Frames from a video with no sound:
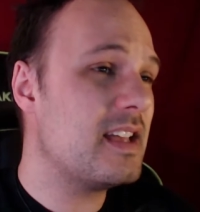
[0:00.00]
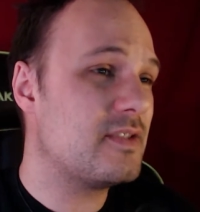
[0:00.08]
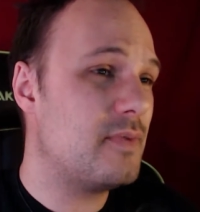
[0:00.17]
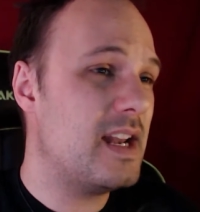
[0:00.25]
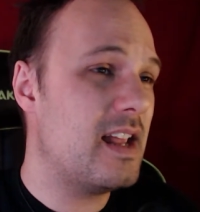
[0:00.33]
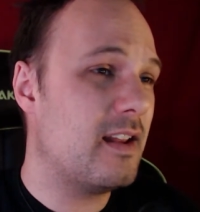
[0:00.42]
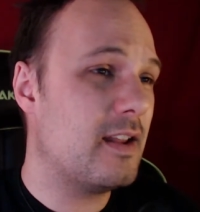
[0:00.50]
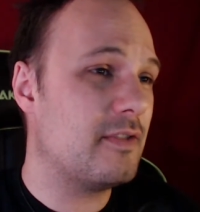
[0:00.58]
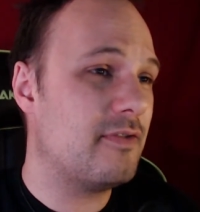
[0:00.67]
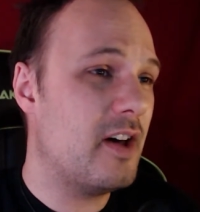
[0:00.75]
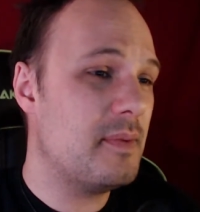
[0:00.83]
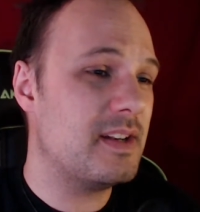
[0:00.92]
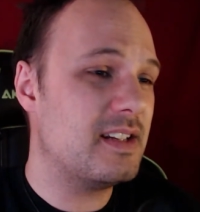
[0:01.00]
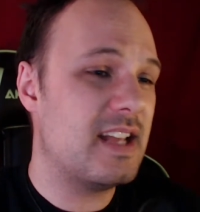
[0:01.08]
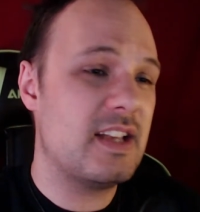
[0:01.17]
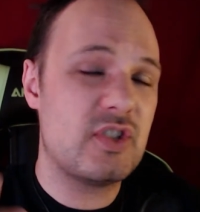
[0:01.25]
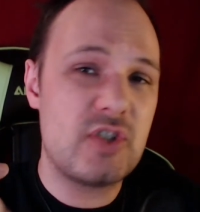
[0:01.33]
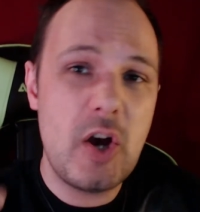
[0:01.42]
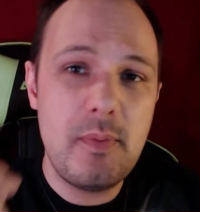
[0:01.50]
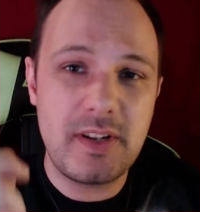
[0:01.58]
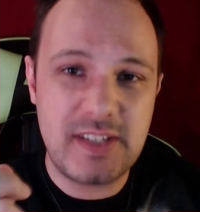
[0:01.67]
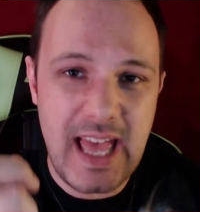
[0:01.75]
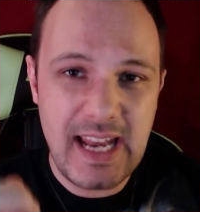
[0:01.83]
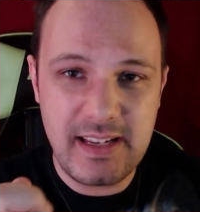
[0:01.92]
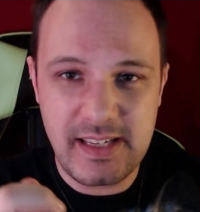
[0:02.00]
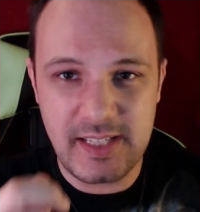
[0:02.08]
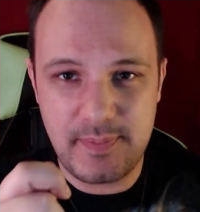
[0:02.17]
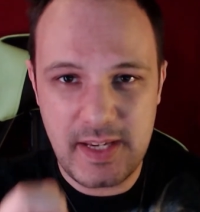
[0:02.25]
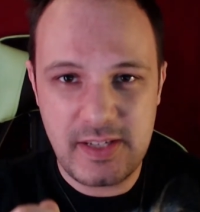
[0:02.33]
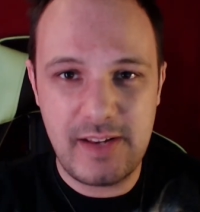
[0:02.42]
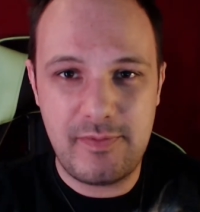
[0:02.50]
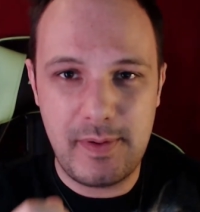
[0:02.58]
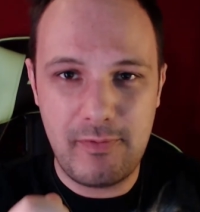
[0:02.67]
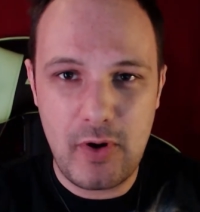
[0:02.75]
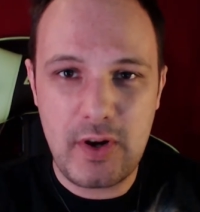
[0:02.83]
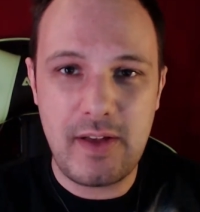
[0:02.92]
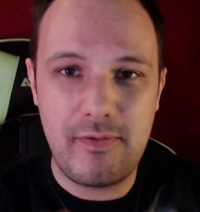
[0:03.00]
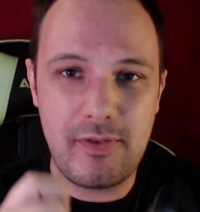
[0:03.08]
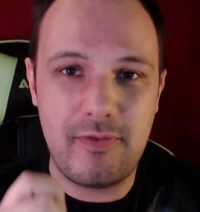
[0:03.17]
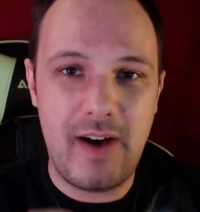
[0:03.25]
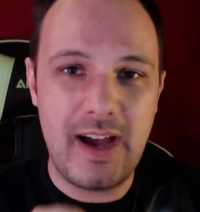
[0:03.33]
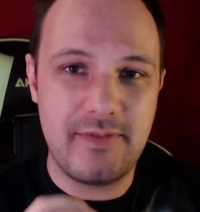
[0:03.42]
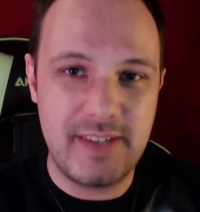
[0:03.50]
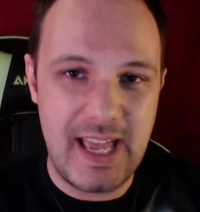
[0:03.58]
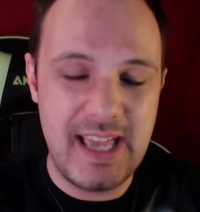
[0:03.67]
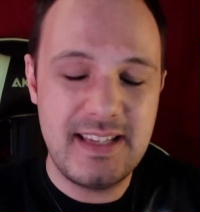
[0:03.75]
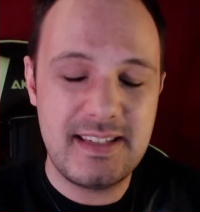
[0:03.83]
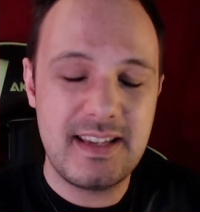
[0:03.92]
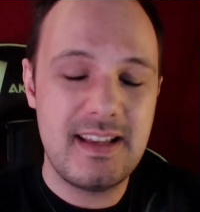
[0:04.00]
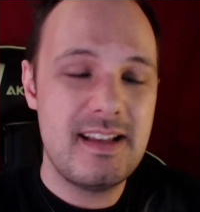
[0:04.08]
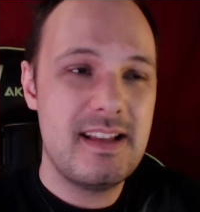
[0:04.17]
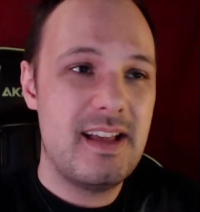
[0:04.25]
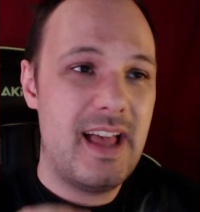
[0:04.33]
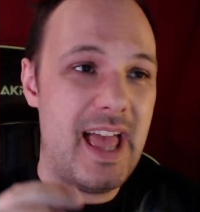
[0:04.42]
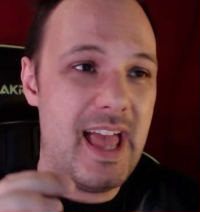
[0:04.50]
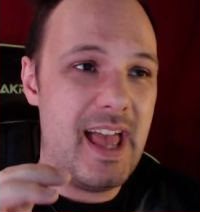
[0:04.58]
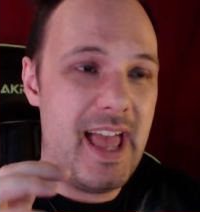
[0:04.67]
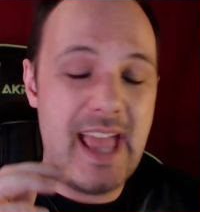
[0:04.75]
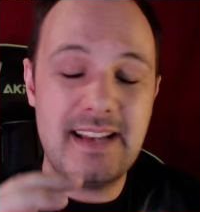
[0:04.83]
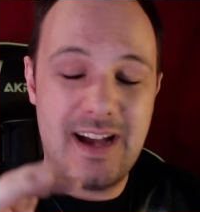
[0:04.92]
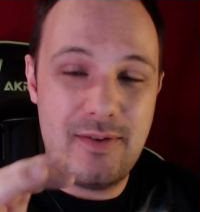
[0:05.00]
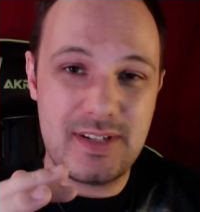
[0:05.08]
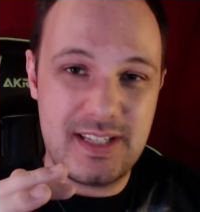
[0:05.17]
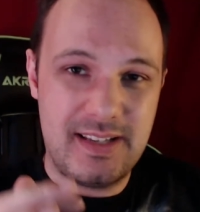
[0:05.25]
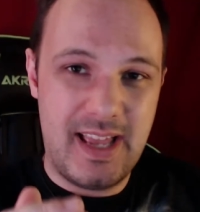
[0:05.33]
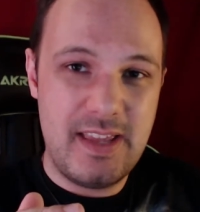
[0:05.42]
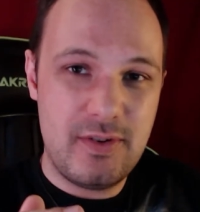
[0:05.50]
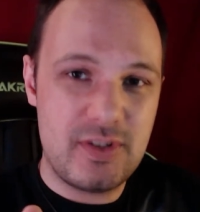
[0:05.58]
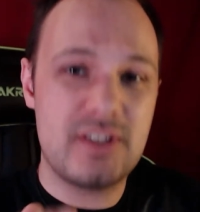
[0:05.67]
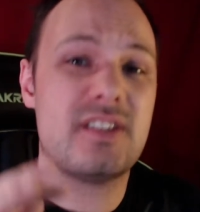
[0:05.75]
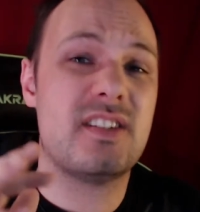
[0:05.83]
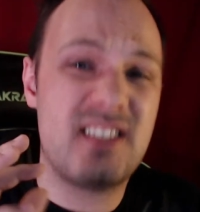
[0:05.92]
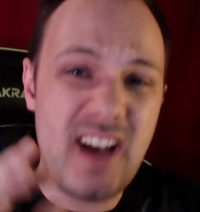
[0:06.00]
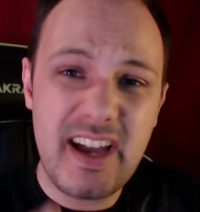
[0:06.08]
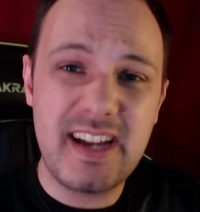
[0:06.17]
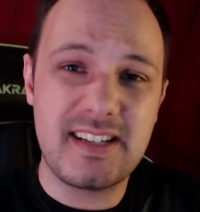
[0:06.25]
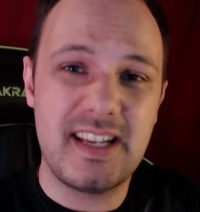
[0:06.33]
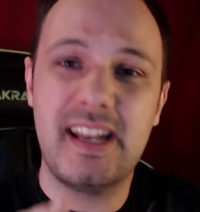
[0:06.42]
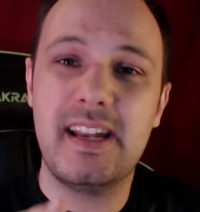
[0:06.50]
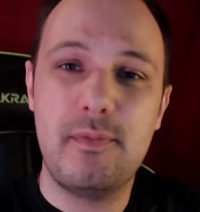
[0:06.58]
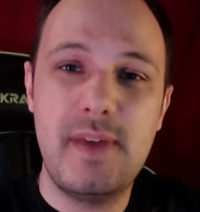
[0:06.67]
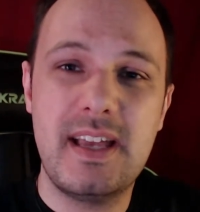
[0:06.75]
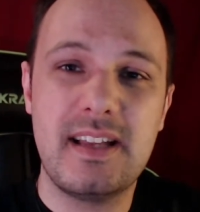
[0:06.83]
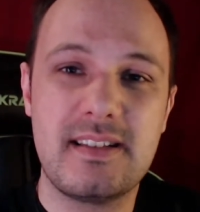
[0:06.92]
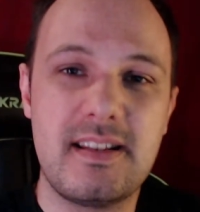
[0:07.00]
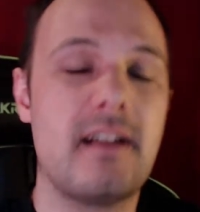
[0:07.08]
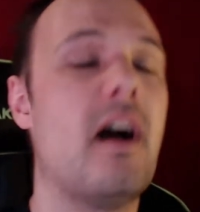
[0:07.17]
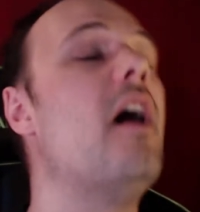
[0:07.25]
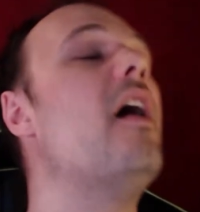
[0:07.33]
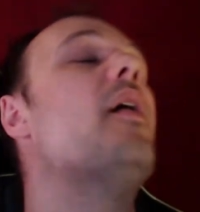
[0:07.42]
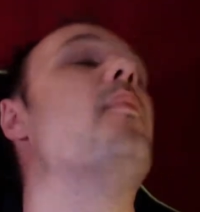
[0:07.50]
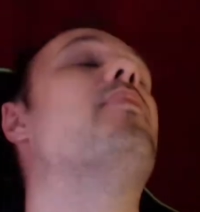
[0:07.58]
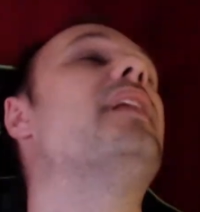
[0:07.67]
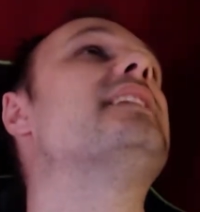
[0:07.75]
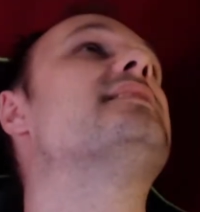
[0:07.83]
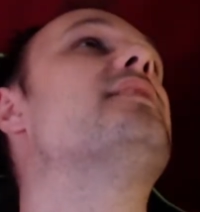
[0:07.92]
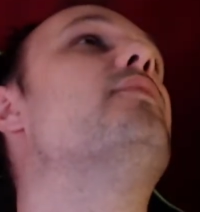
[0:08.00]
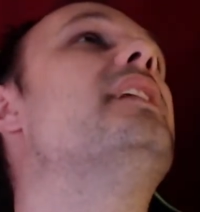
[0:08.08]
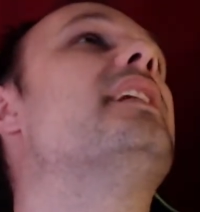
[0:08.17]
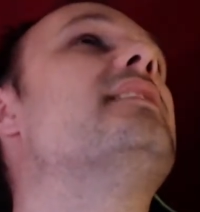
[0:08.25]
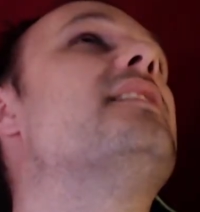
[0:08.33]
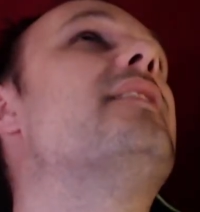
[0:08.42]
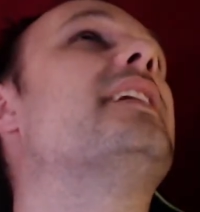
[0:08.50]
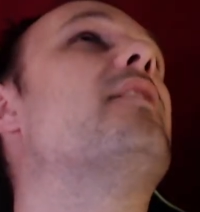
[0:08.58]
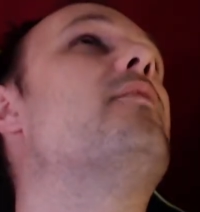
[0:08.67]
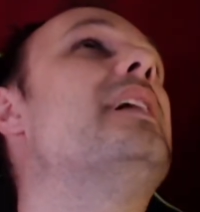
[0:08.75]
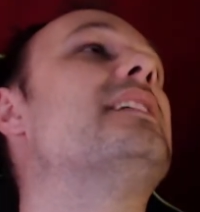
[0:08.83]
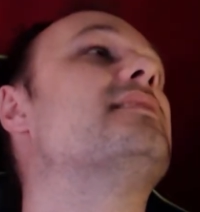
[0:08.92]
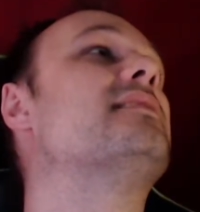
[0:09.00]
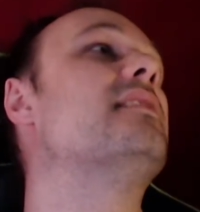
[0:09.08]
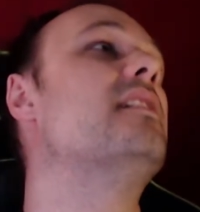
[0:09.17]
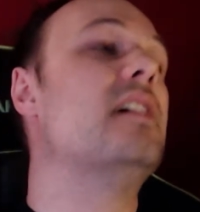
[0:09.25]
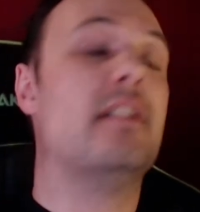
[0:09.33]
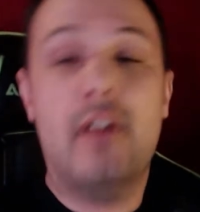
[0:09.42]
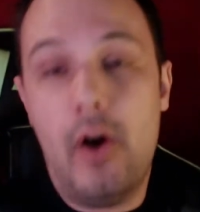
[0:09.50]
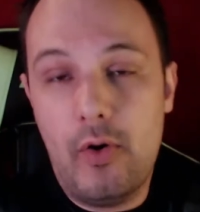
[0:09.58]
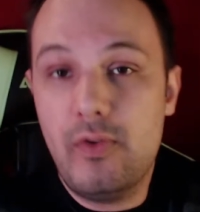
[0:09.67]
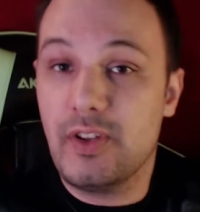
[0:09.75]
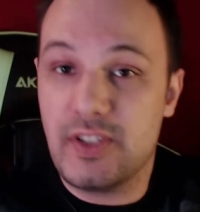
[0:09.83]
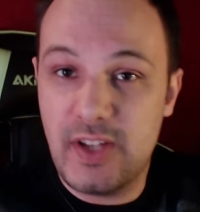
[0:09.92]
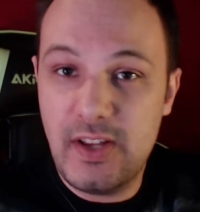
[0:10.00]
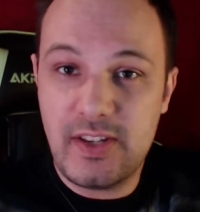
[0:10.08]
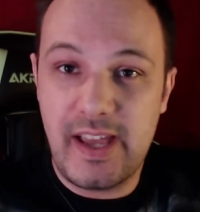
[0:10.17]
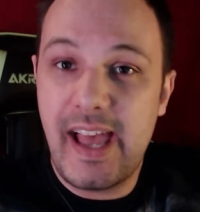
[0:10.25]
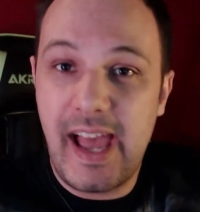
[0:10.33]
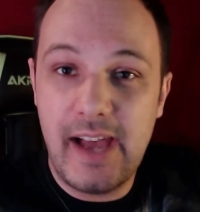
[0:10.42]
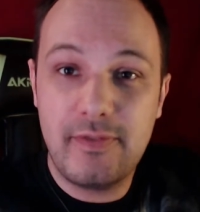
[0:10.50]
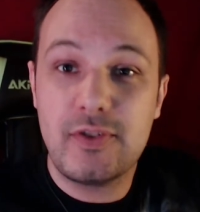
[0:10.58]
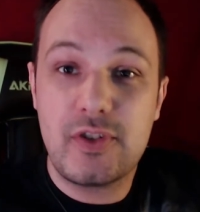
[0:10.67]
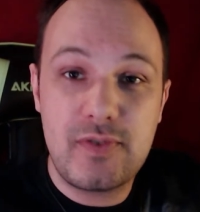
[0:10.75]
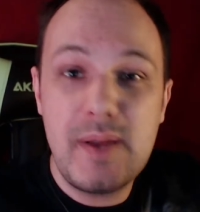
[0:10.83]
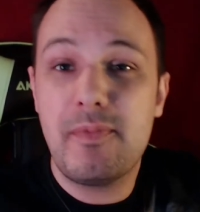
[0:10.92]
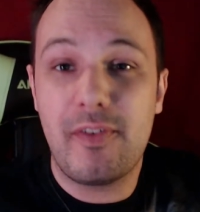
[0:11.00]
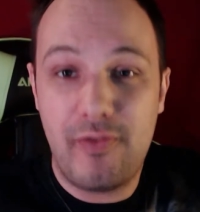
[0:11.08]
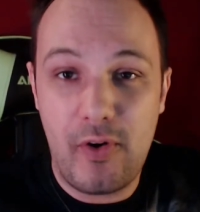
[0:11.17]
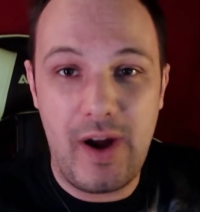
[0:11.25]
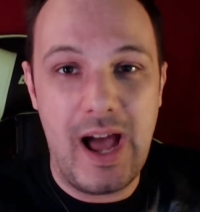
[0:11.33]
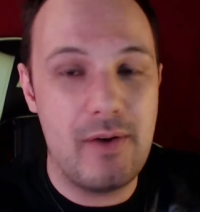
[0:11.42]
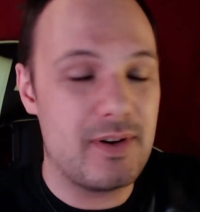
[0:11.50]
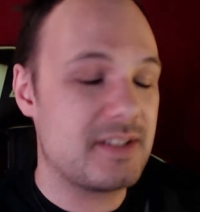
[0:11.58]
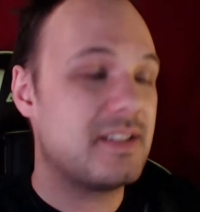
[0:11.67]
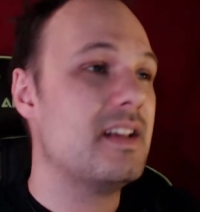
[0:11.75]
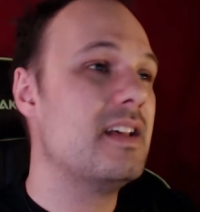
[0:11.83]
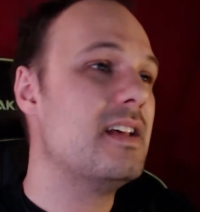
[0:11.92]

is really a lot of fun, but it takes so much energy, especially if you've been working for 5 days, 8 hours a day, you're just tired, and in the weekend it's like, oh, bless the weekend, now I can rest. No, on Sunday I have to stream for 4 hours.